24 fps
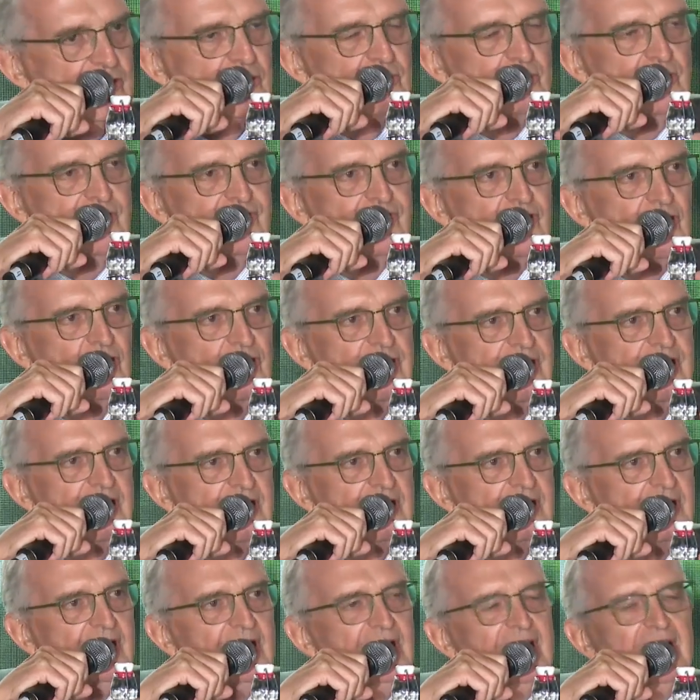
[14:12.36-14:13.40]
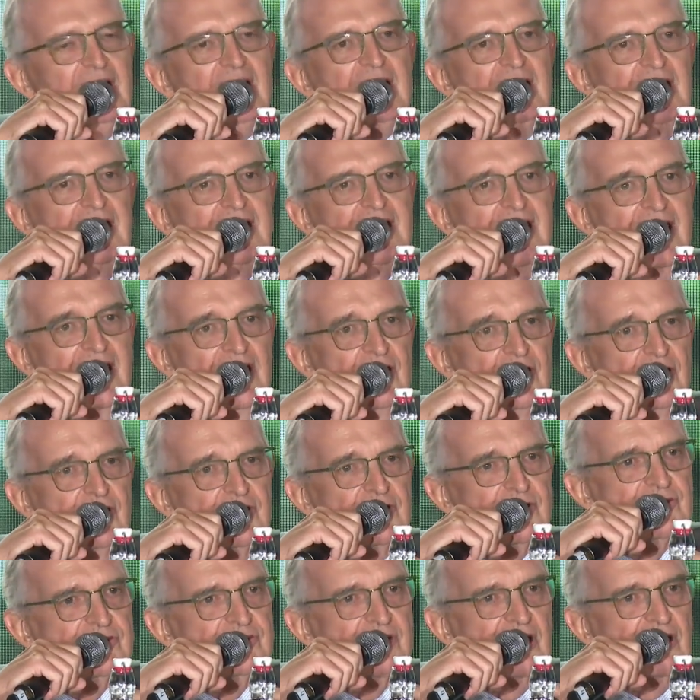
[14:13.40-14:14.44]
that we've gone in
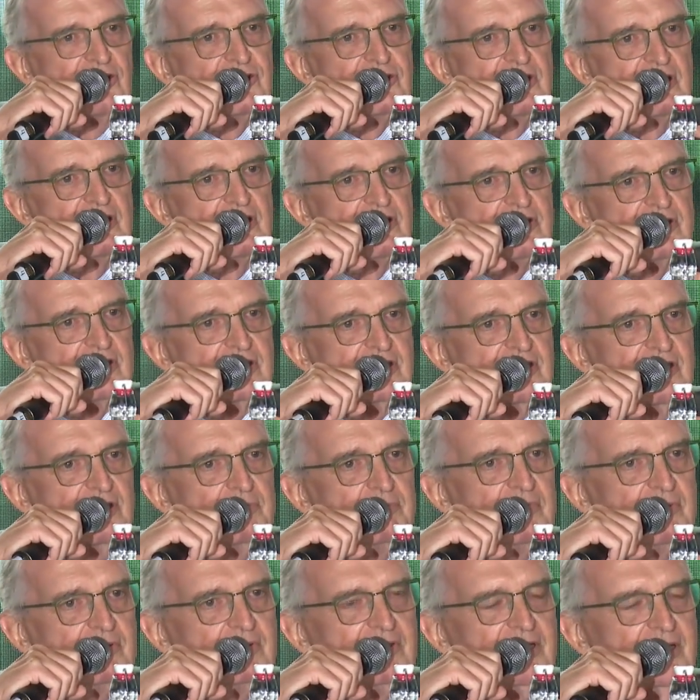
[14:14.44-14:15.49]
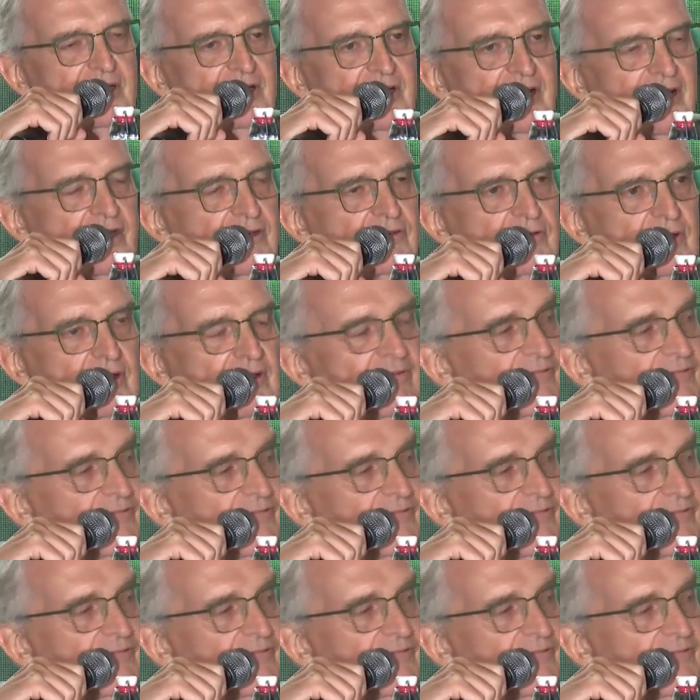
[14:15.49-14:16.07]
areas such as electric